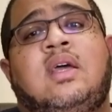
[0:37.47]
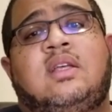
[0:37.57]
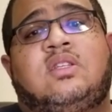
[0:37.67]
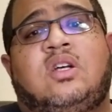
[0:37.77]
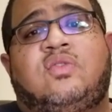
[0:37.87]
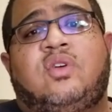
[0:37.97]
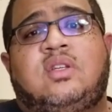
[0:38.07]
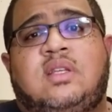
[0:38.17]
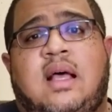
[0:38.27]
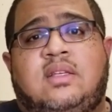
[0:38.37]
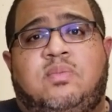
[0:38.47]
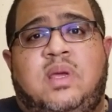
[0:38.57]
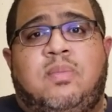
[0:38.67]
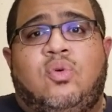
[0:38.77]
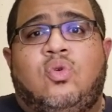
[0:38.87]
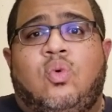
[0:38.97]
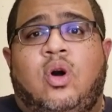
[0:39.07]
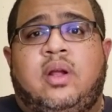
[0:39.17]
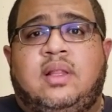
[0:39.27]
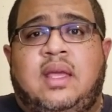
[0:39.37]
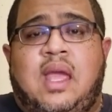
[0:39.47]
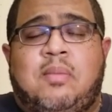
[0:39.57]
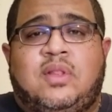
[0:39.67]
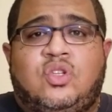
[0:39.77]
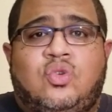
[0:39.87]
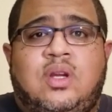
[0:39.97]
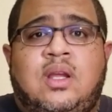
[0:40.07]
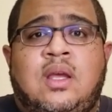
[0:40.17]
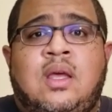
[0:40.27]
It sucks for us as people who work in the game industry,